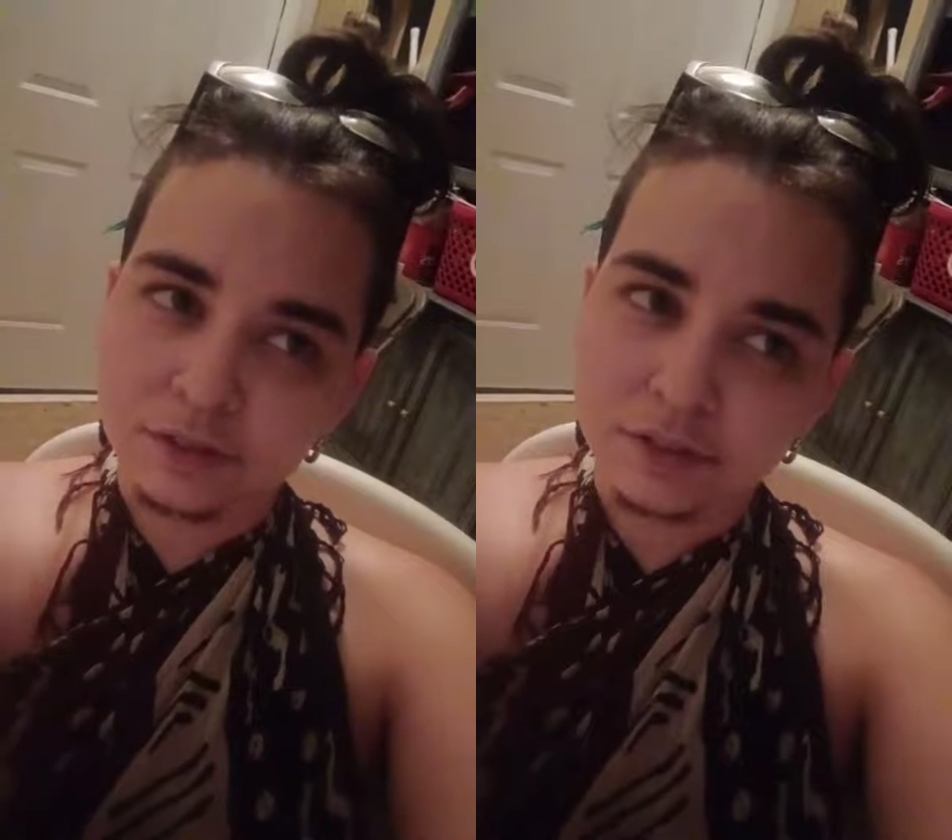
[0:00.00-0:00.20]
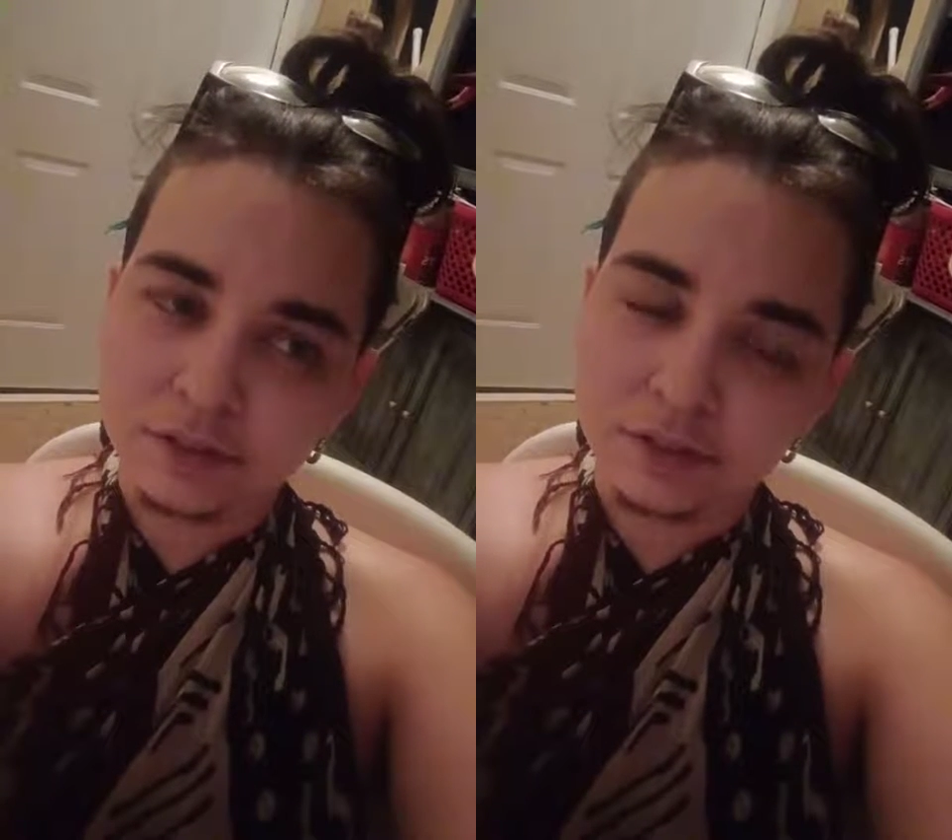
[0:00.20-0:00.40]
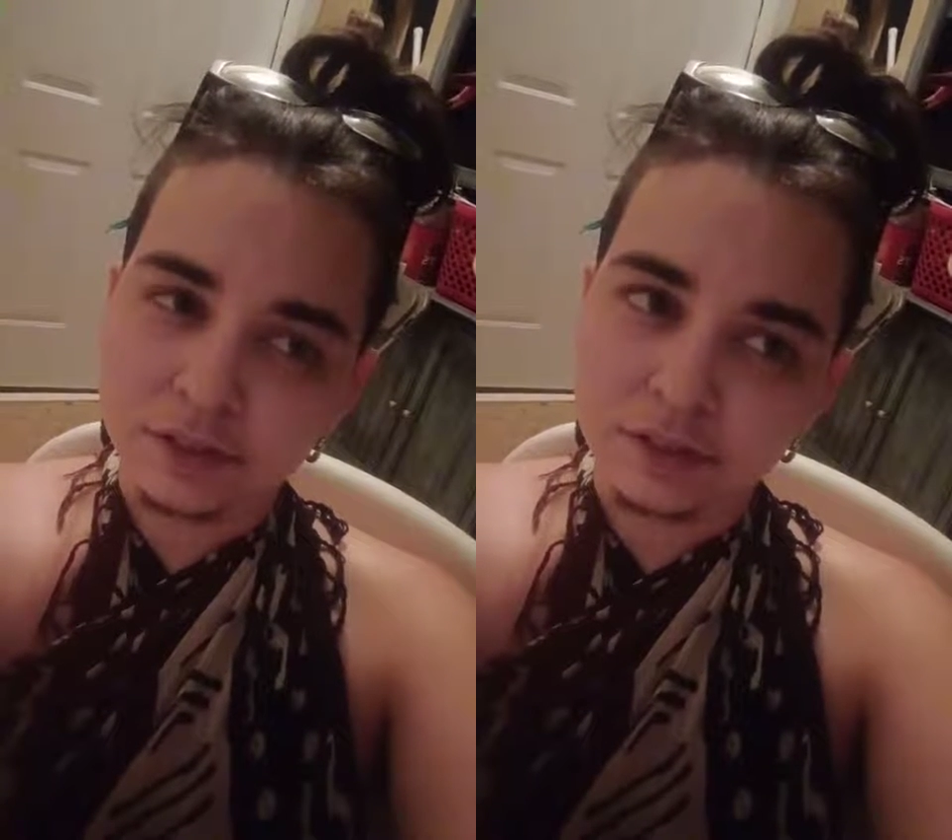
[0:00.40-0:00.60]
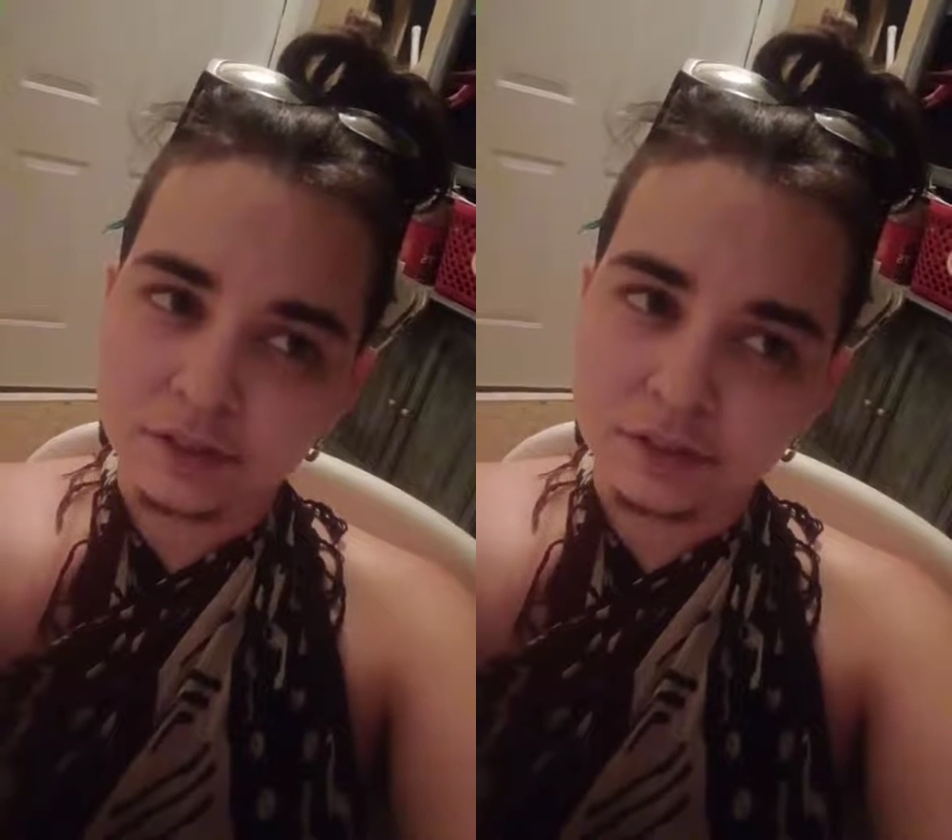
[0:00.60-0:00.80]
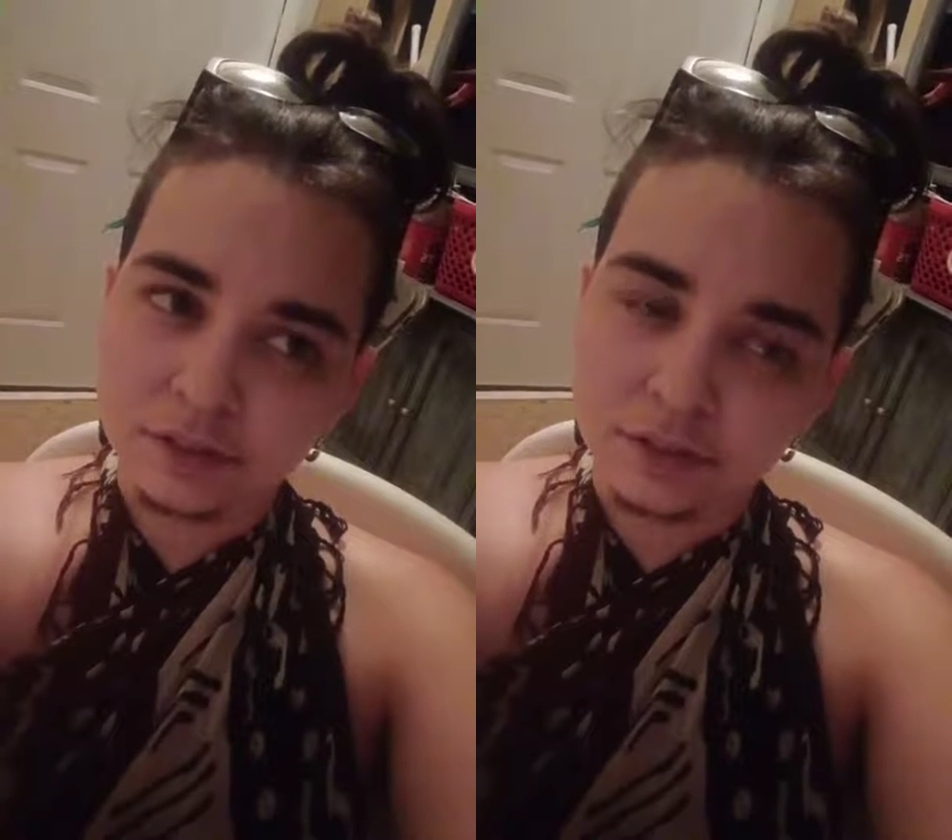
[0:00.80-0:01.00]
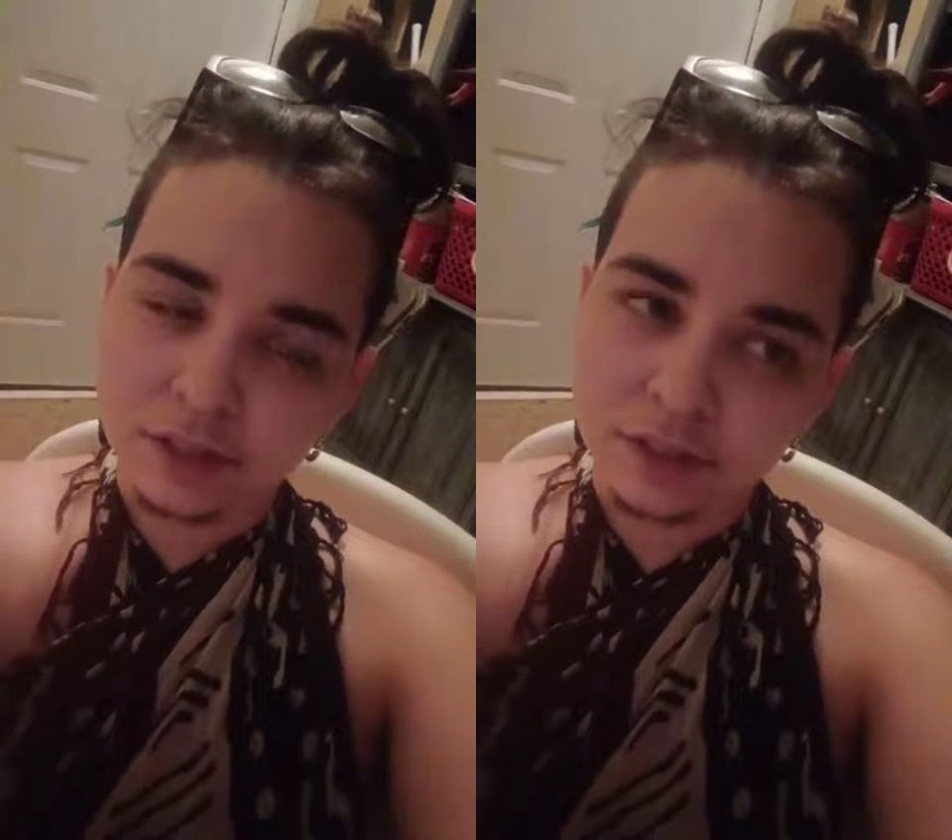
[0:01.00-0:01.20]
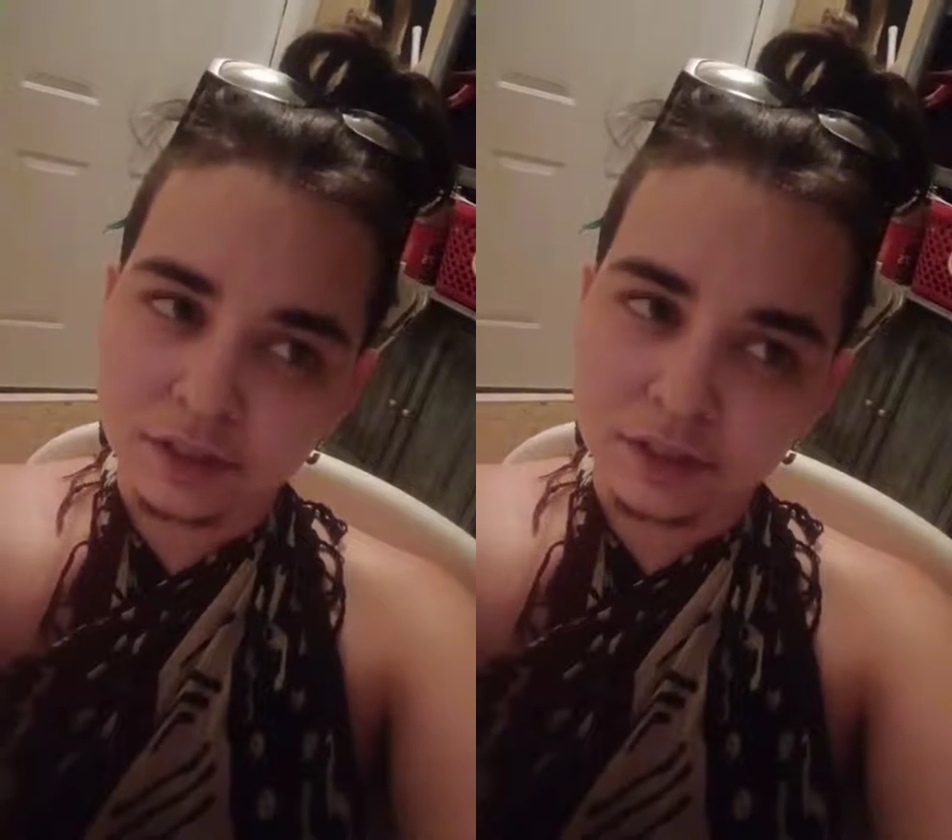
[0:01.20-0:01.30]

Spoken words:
sit, lay